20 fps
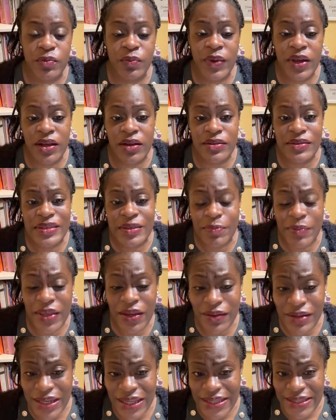Well, to be
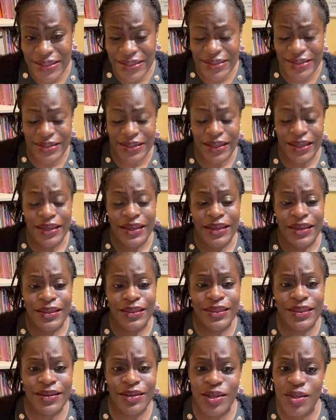honest,
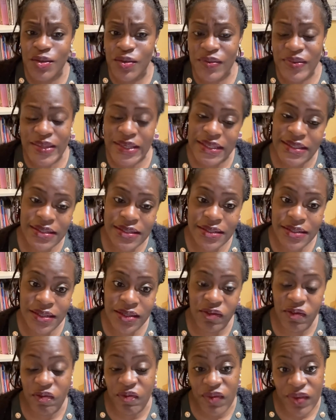the news isn't
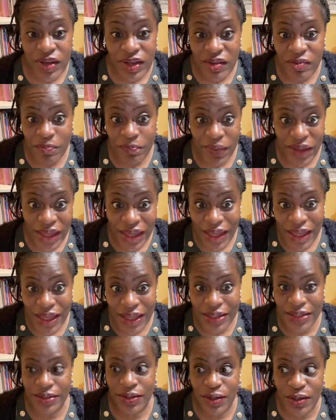just full of
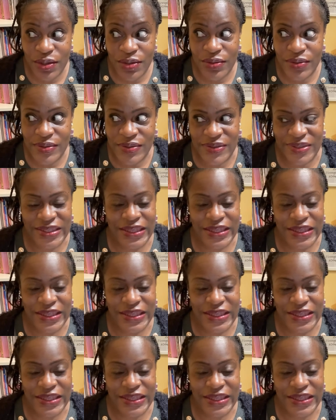bad news.